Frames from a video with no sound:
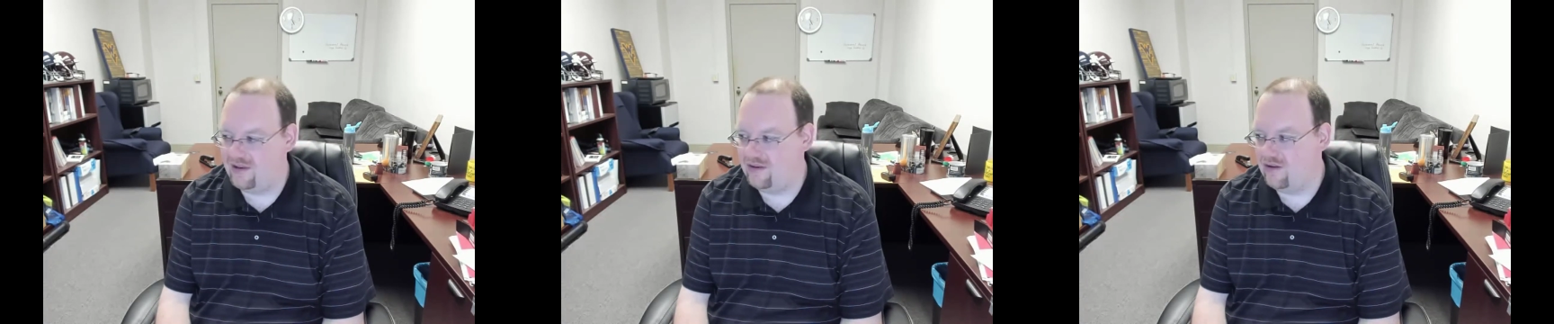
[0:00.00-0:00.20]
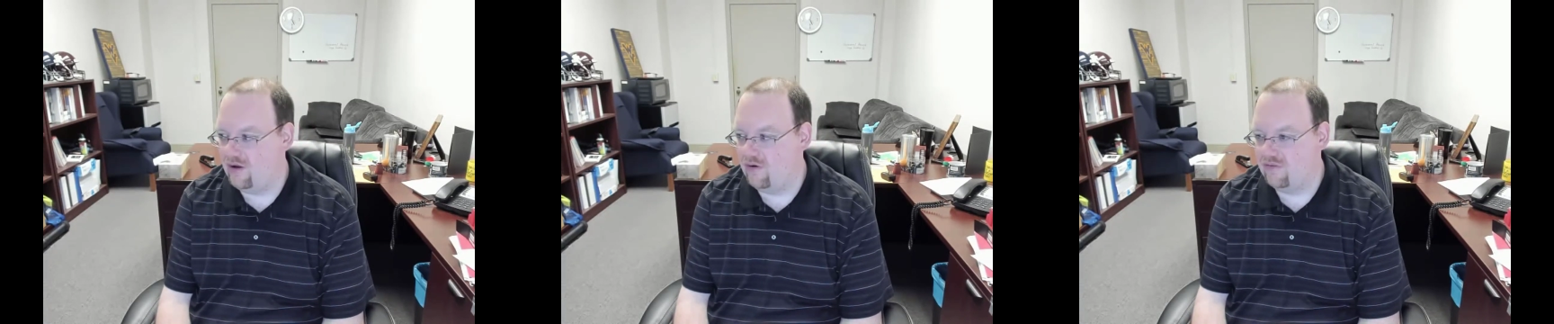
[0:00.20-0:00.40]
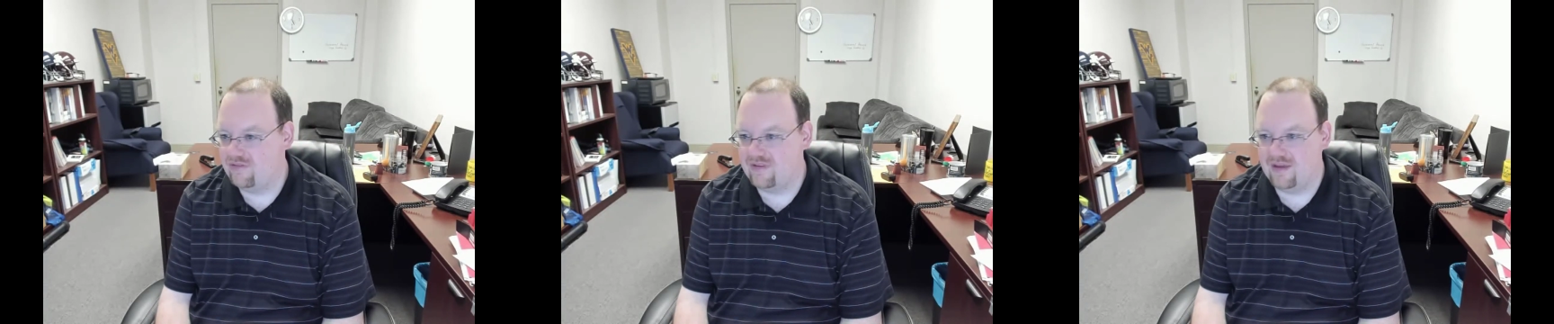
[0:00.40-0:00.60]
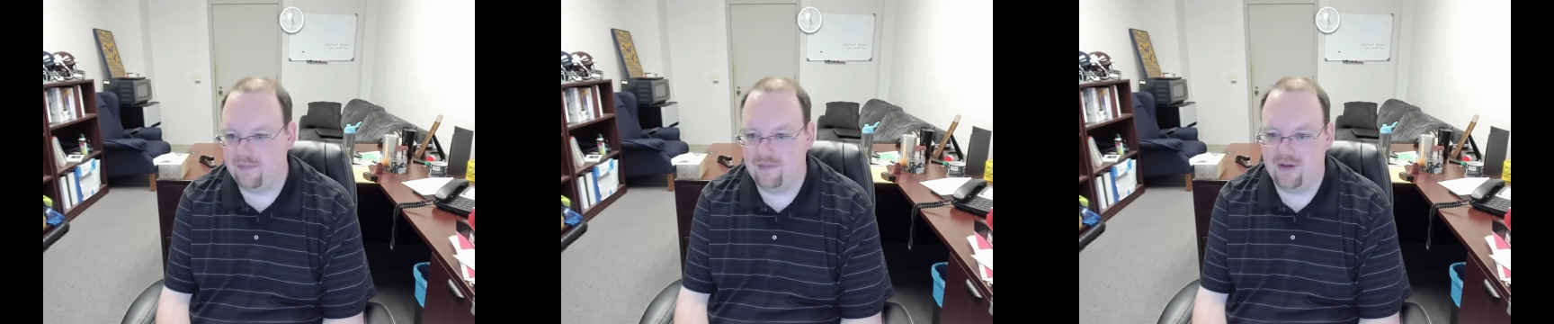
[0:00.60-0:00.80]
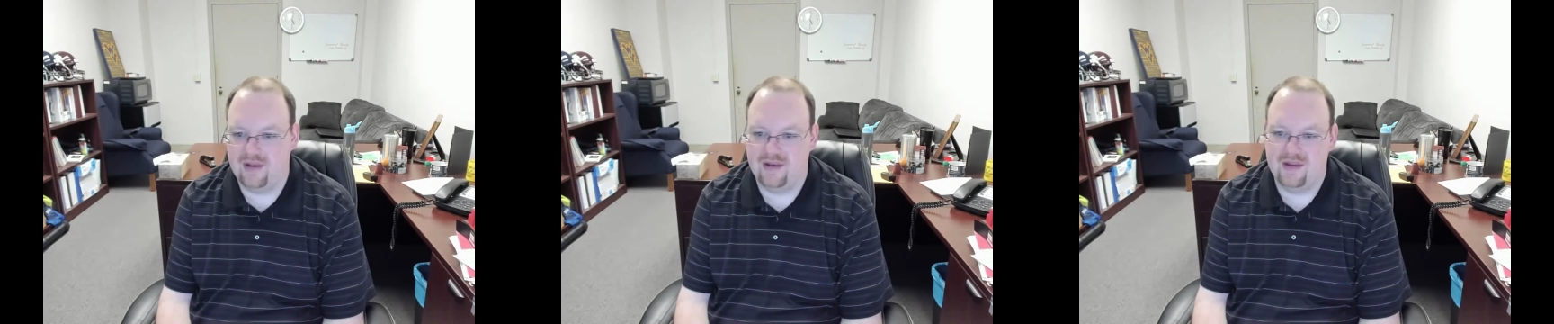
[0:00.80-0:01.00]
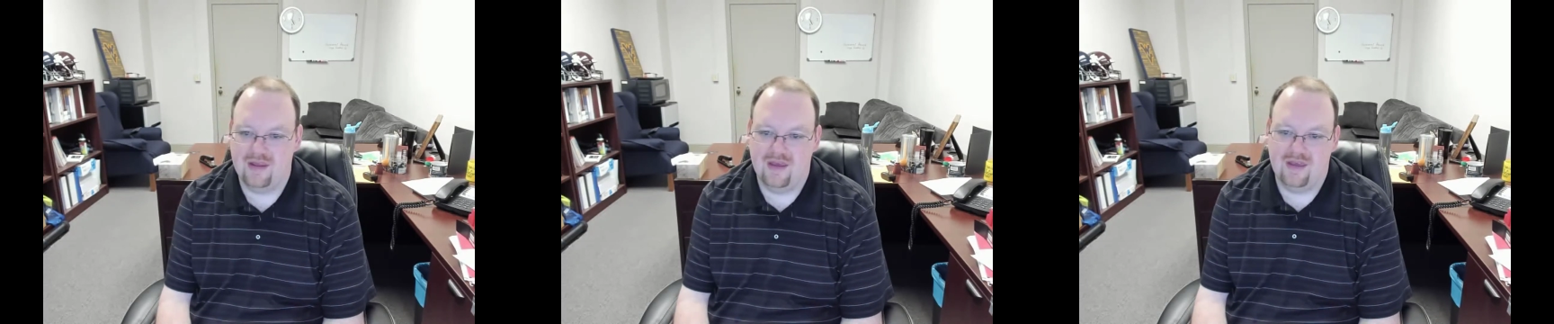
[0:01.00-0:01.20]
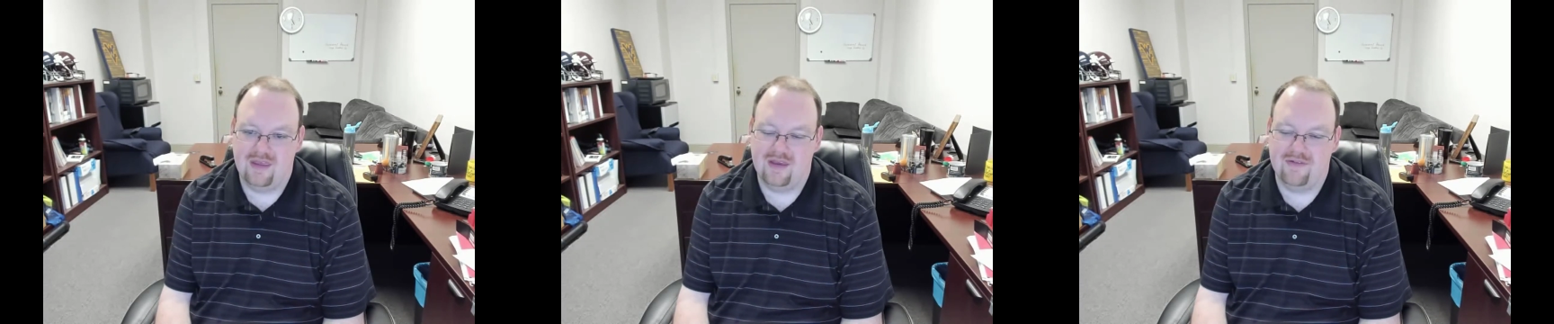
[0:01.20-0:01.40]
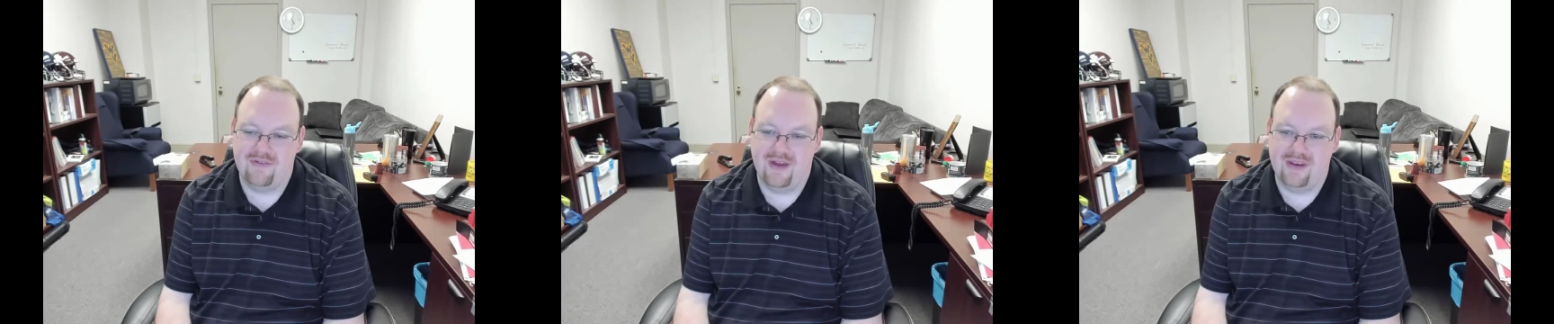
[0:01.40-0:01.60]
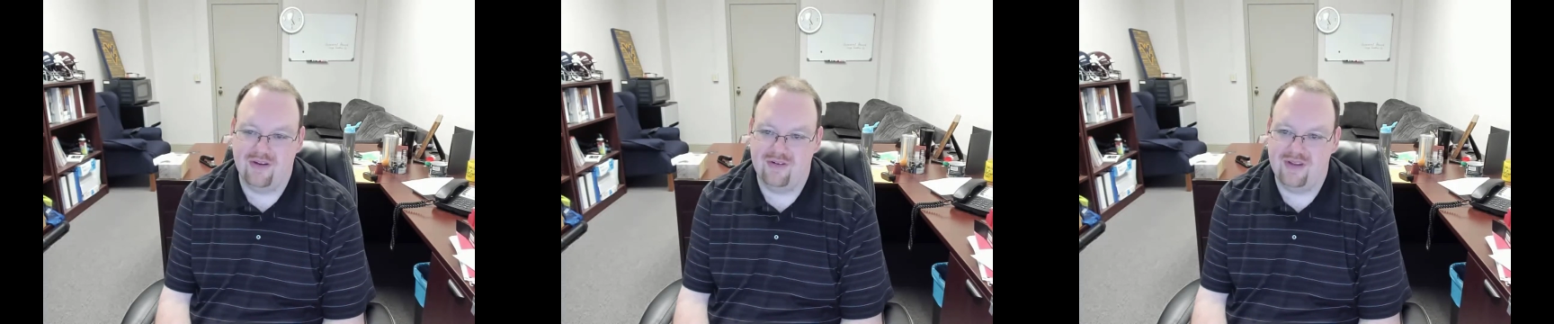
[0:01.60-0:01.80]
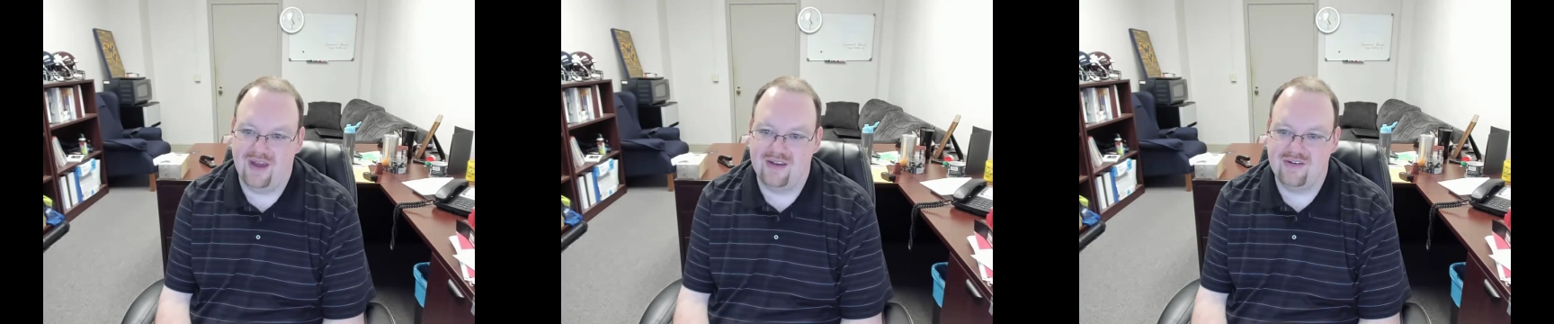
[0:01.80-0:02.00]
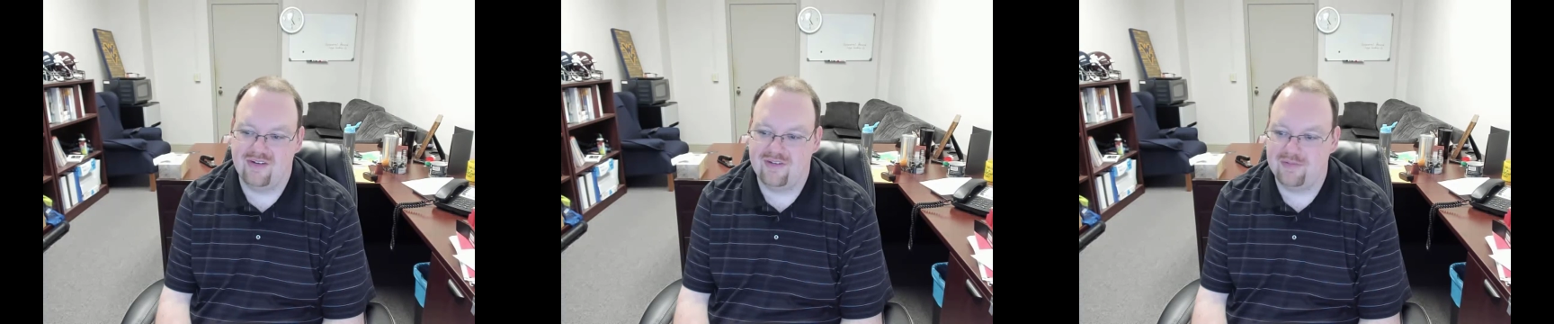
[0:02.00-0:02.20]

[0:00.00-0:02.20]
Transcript: know someone, if I know Dr.